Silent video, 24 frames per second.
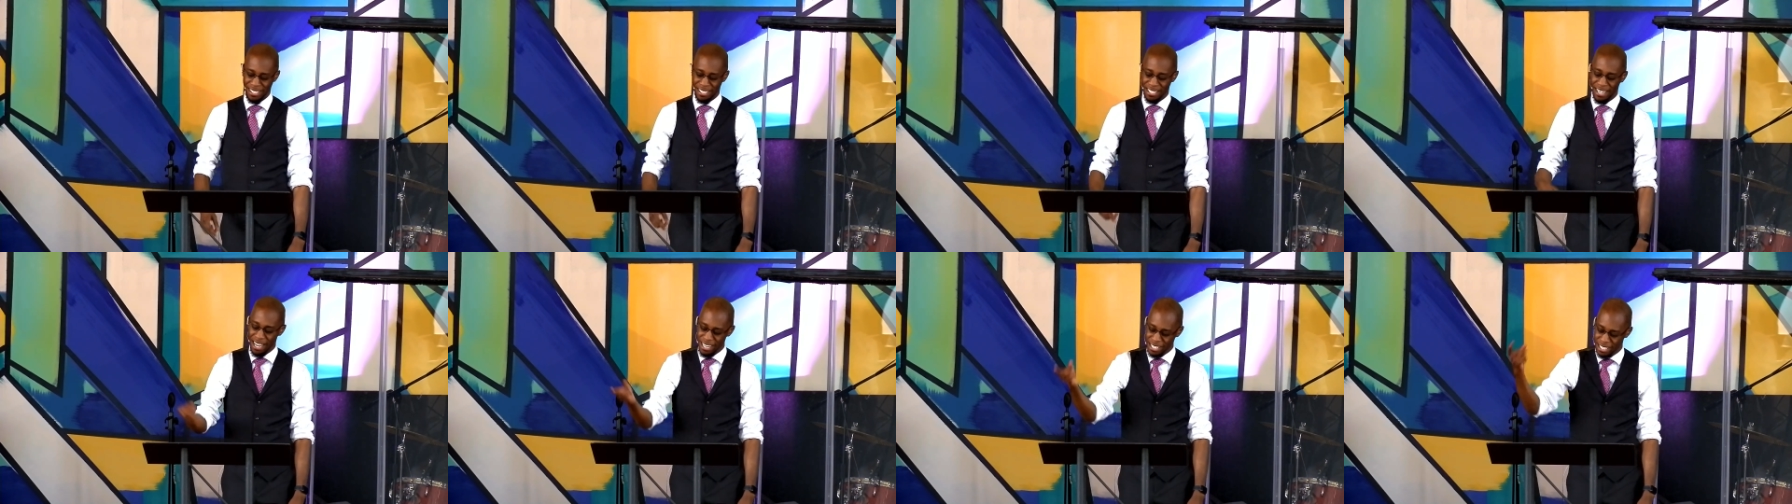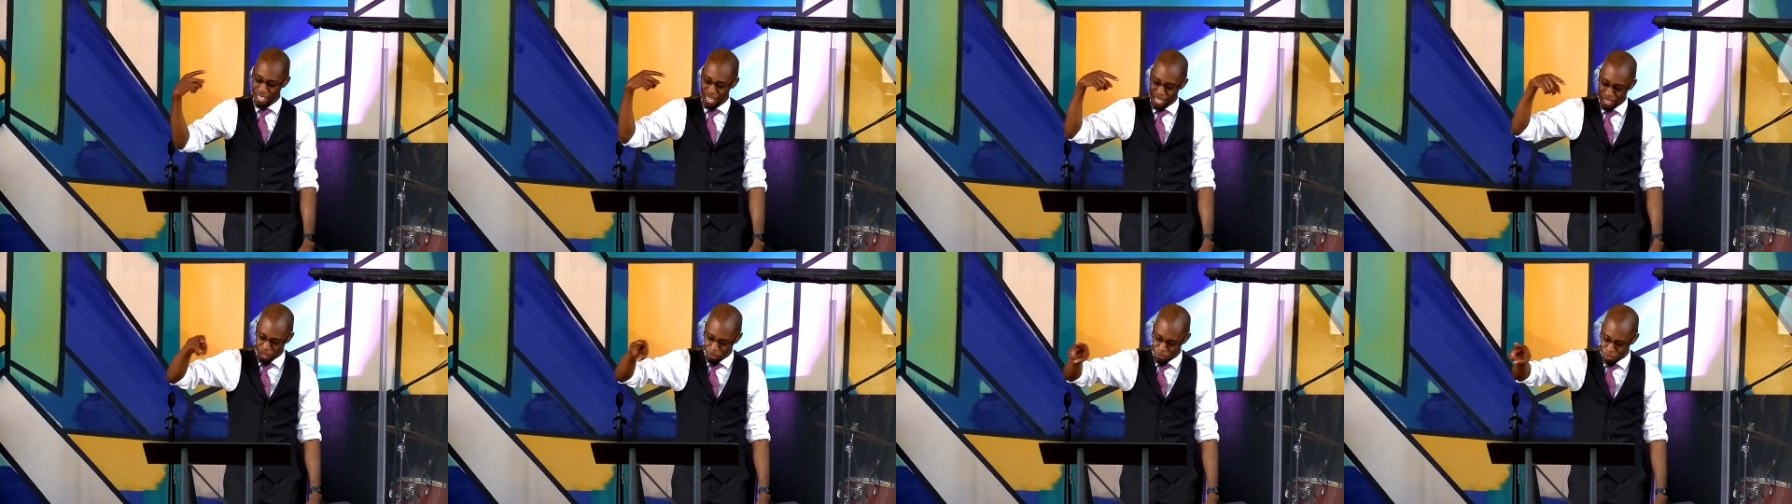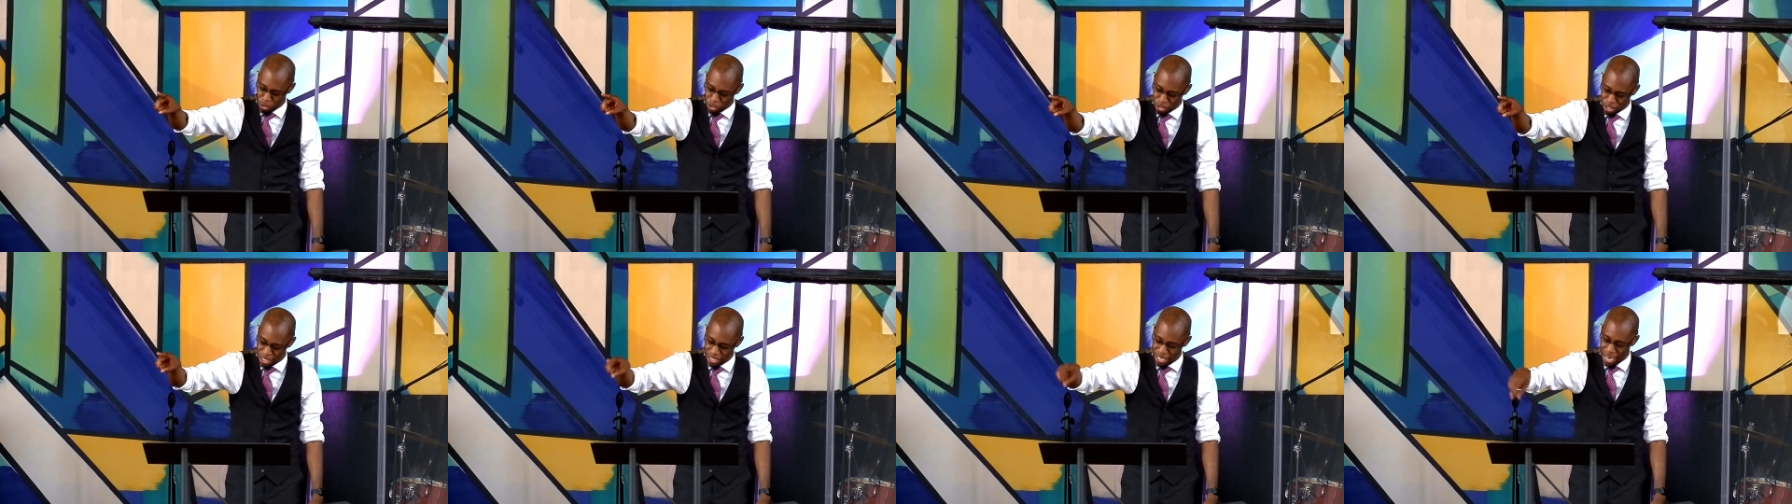God says in
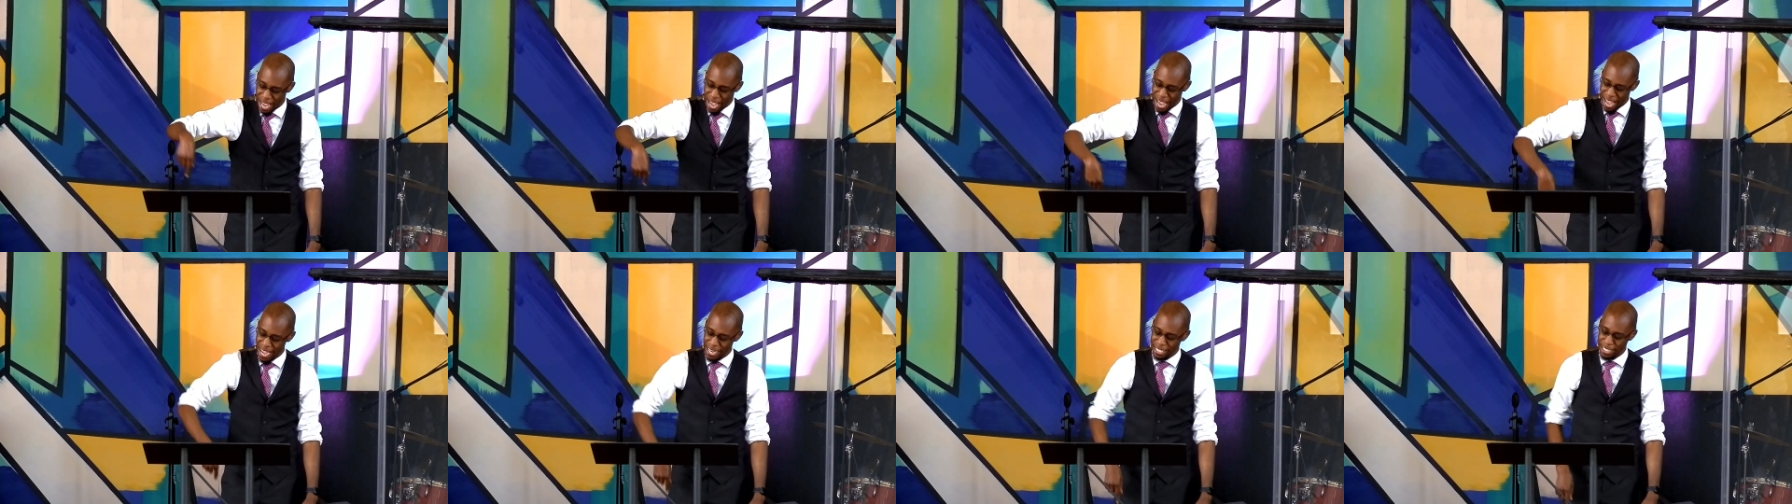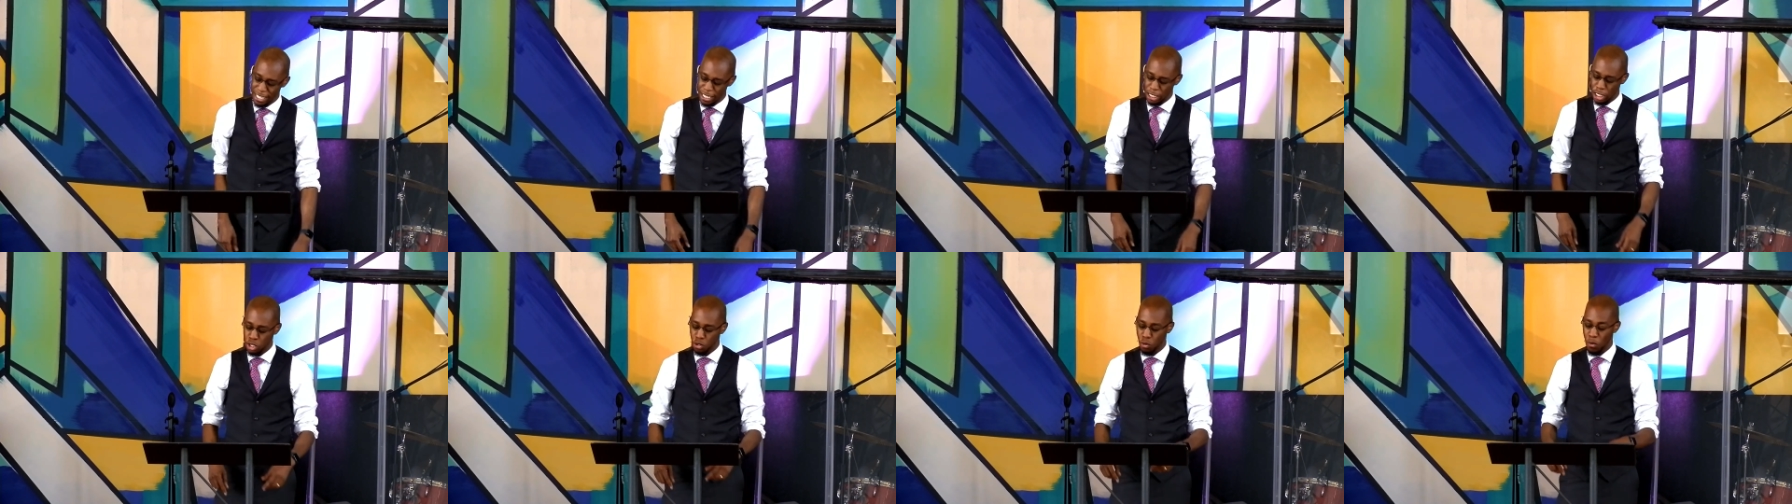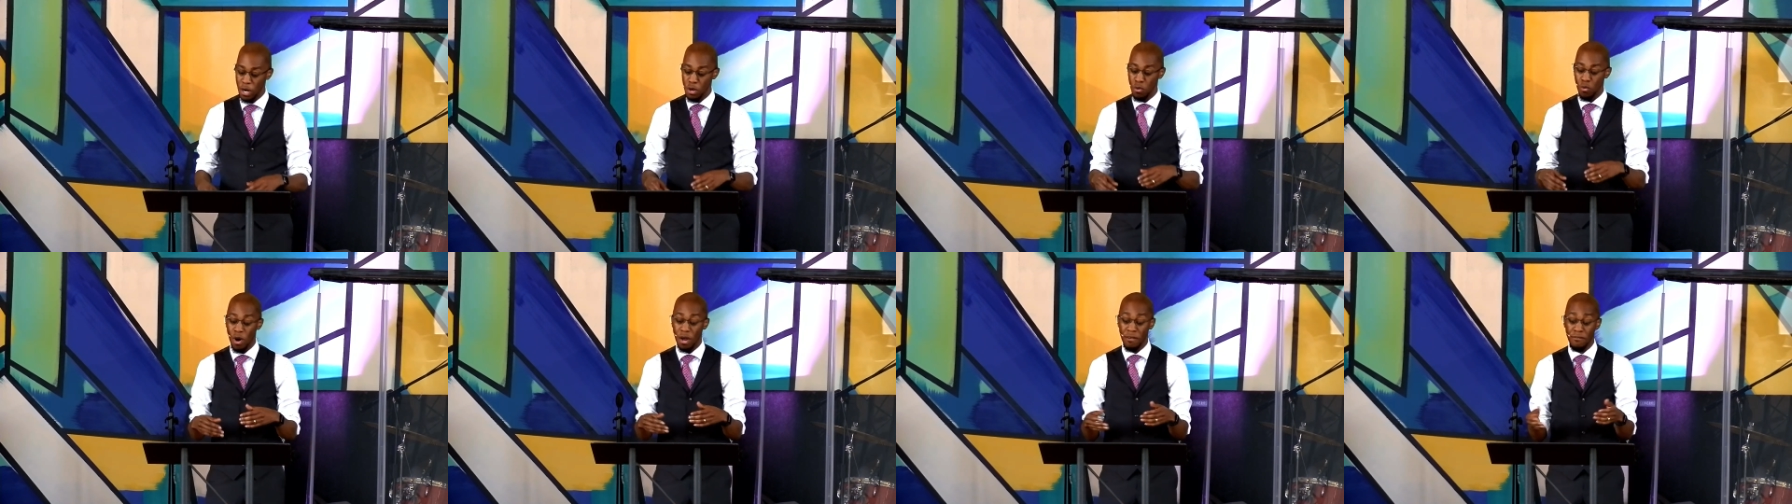verses 18 to
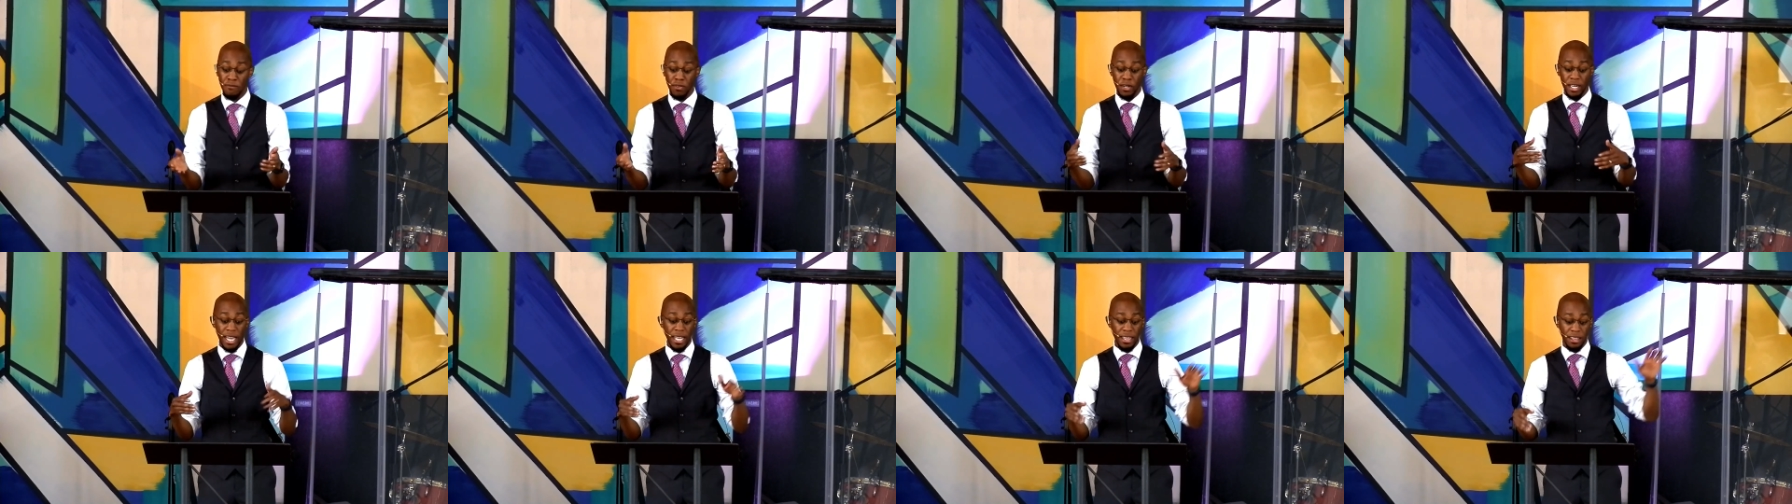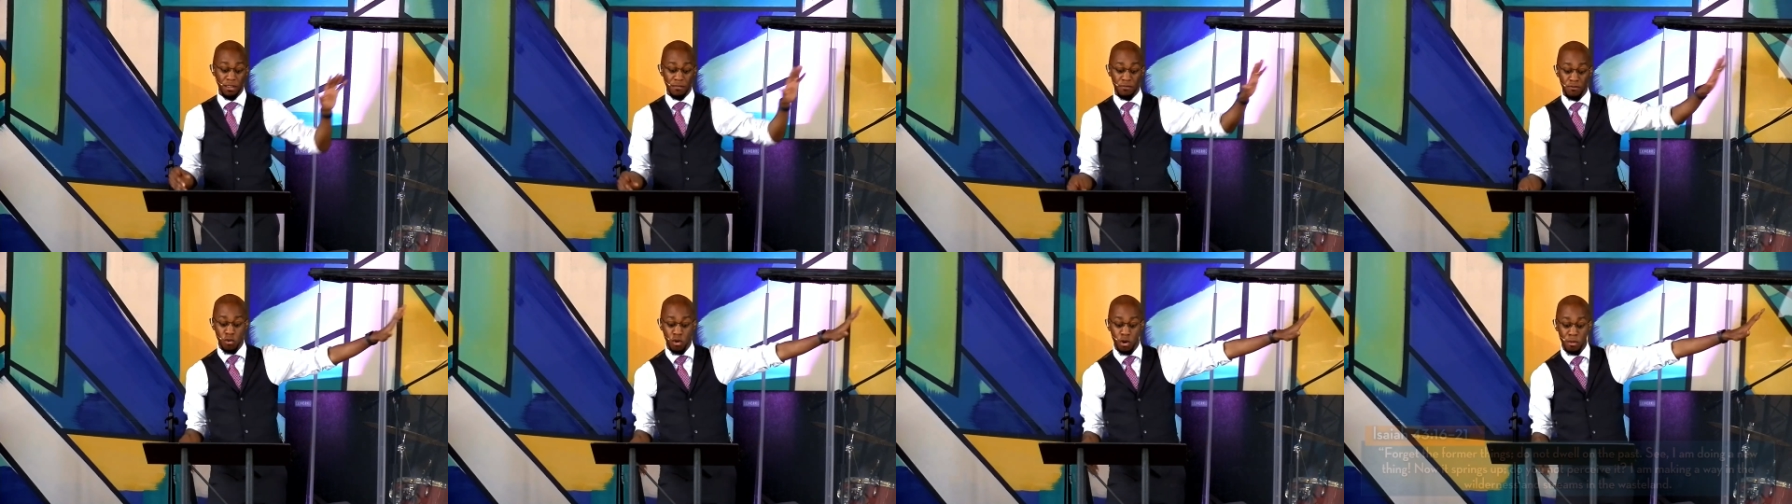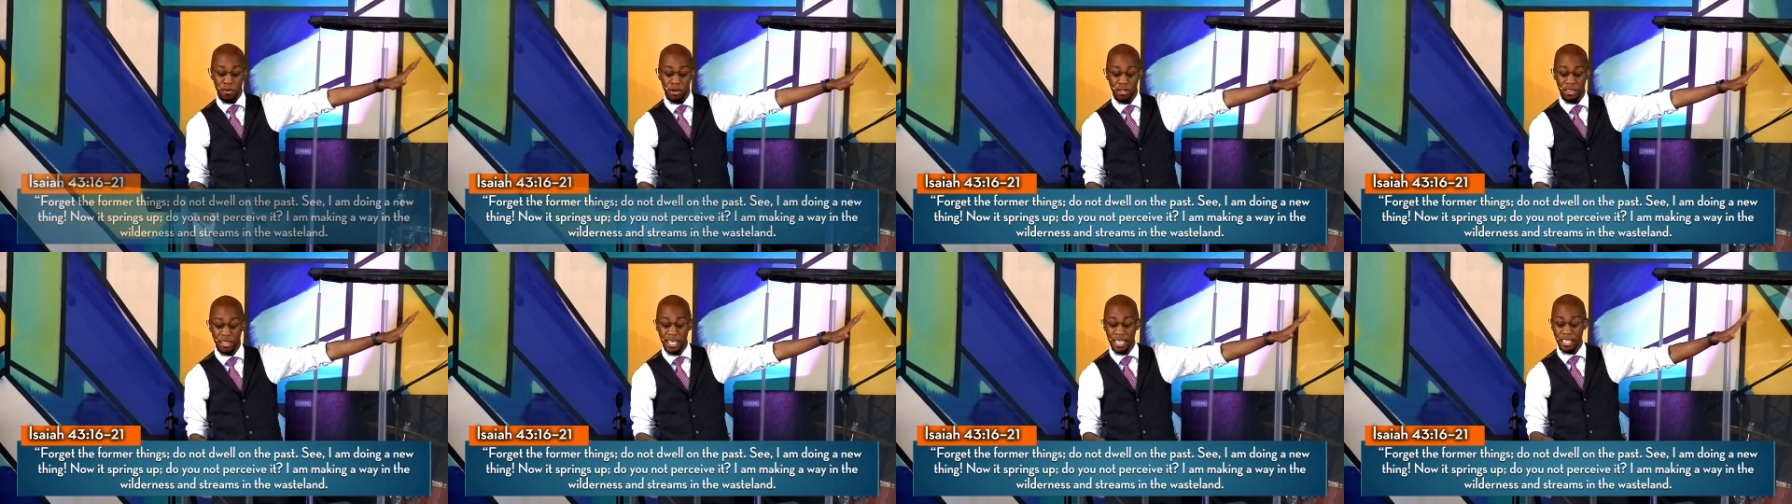21 Forget the
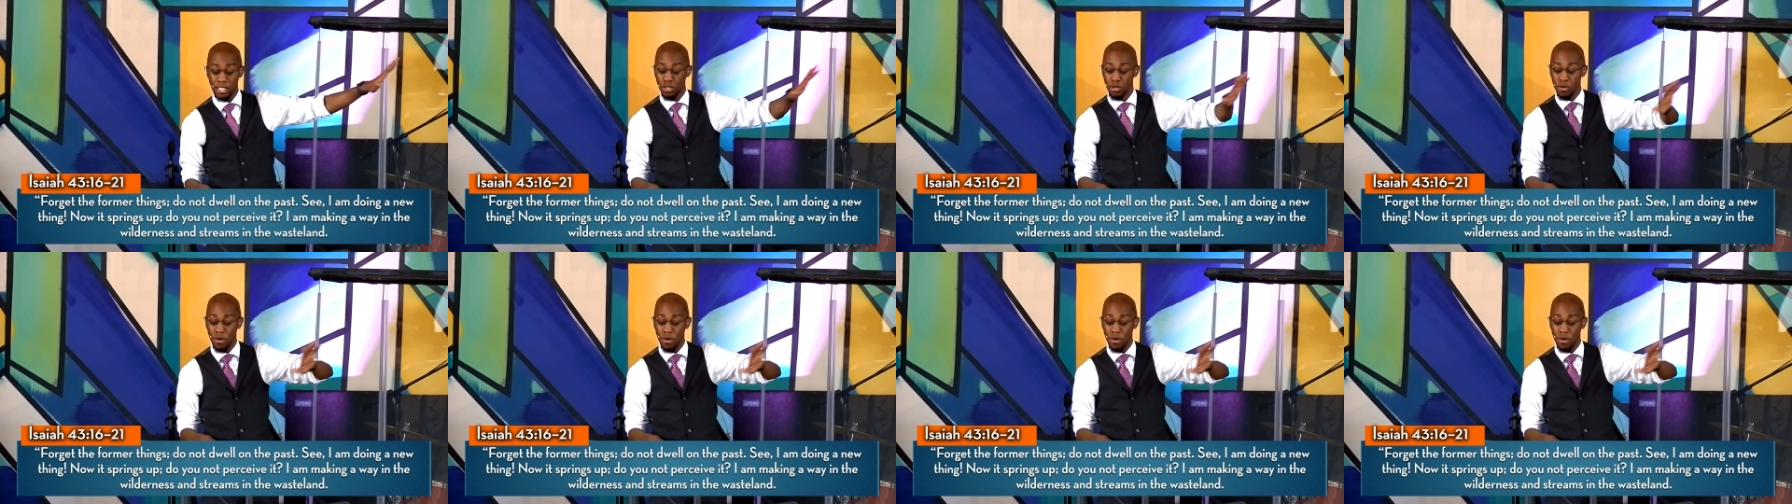former things,